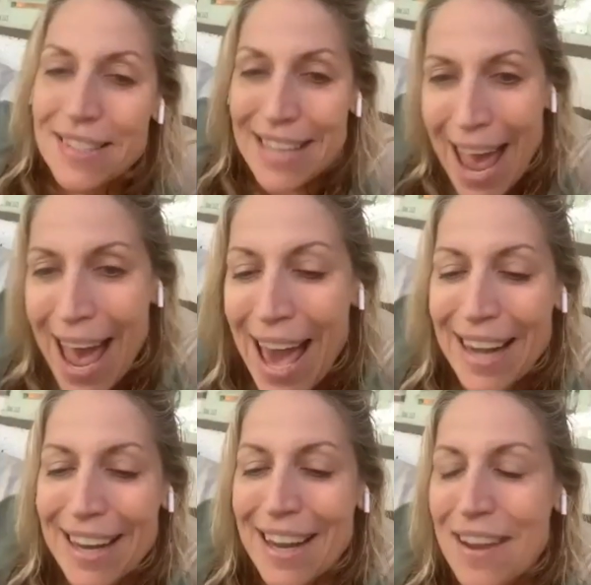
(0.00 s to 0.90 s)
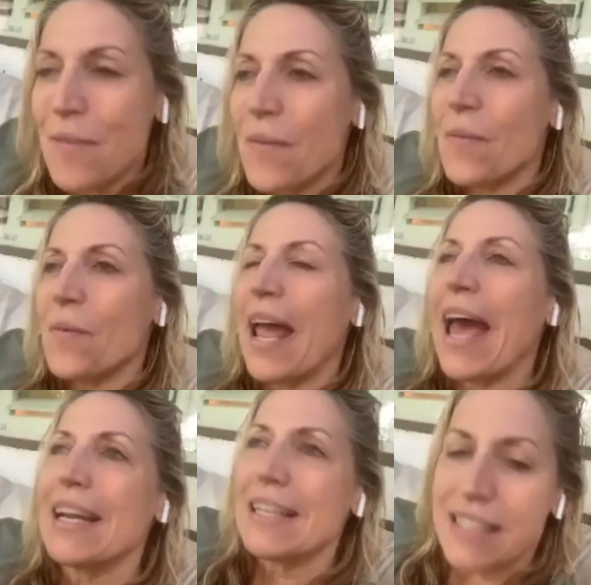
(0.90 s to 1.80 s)
dad
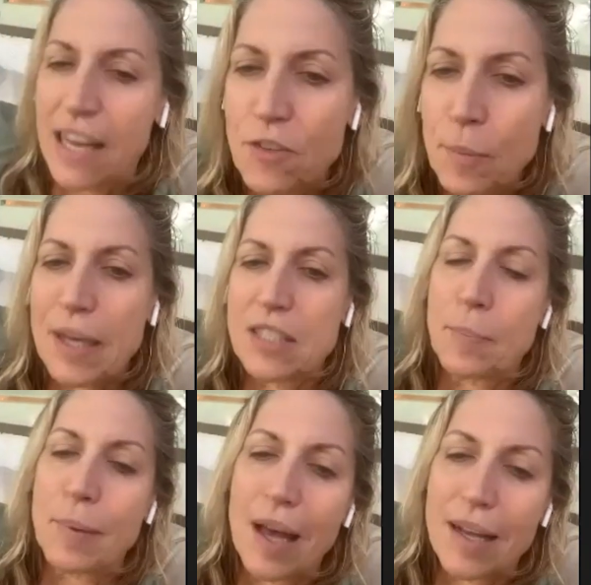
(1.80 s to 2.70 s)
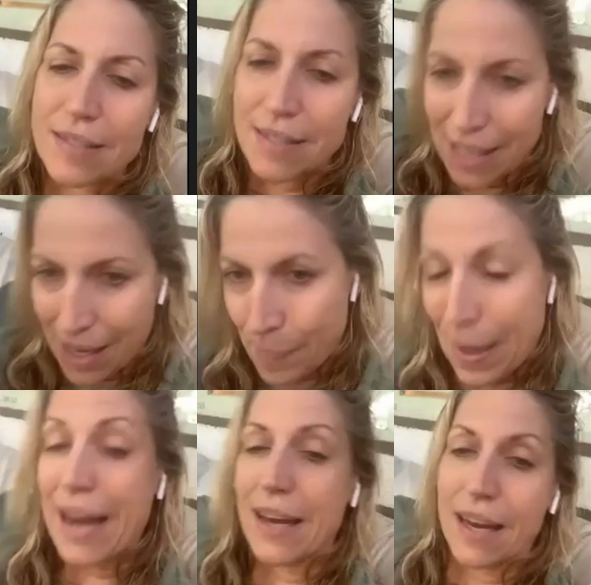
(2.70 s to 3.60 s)
had a safe deposit box in a
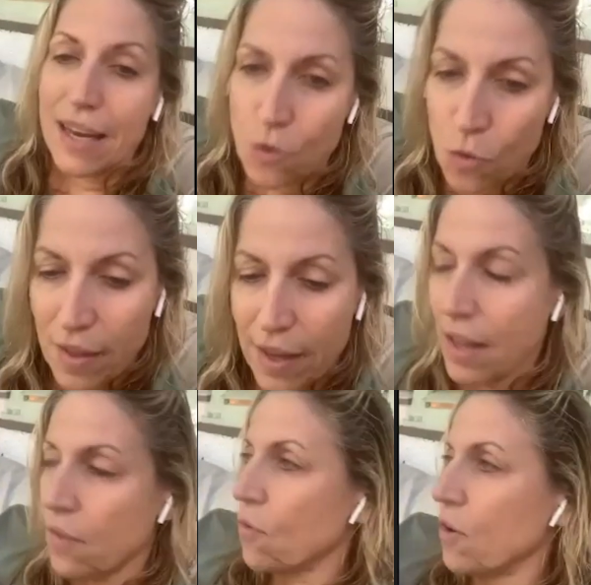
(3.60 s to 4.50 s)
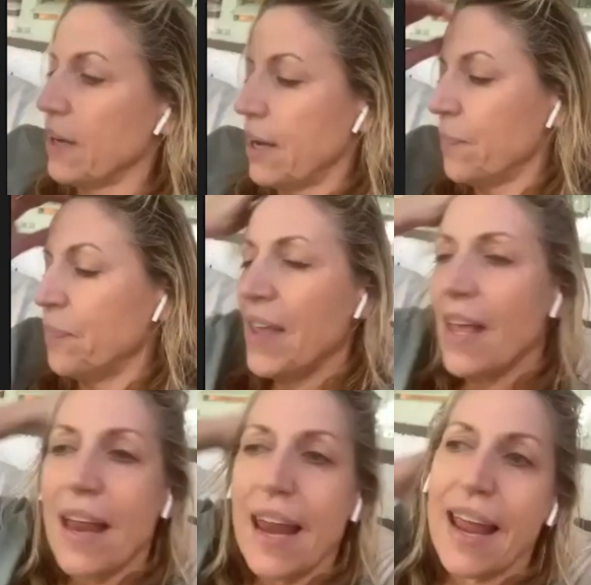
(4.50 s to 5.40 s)
bank in Northern California,
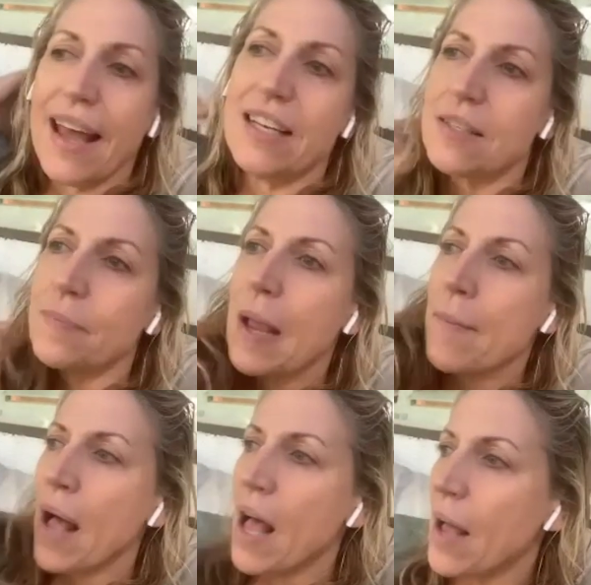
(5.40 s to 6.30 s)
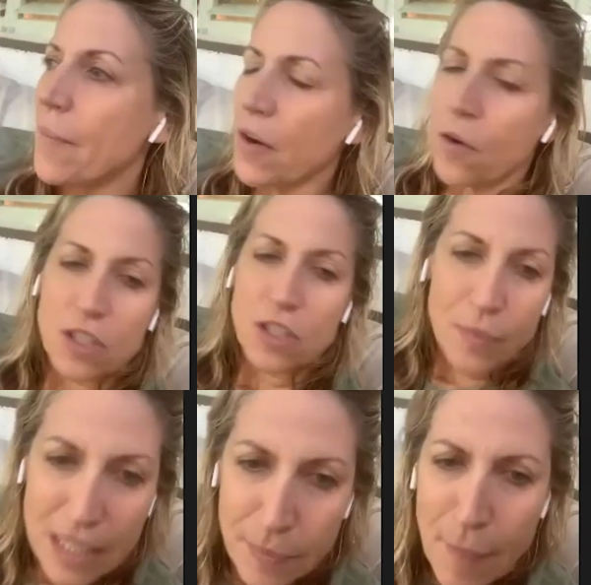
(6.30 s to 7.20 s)
and my mom, of course,
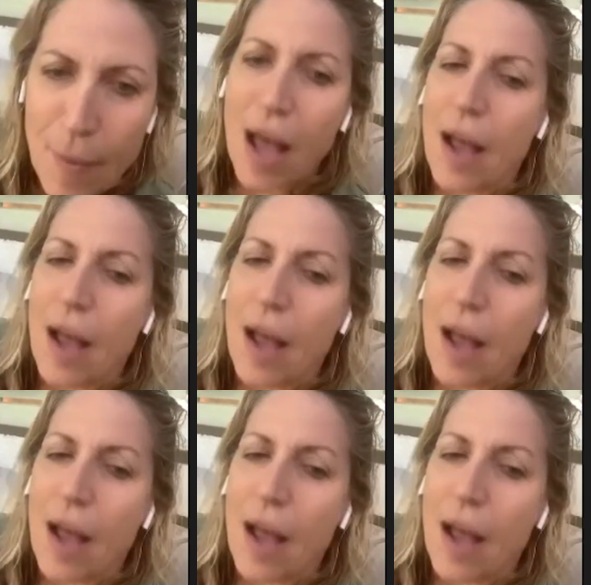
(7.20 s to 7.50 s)
went to my mom.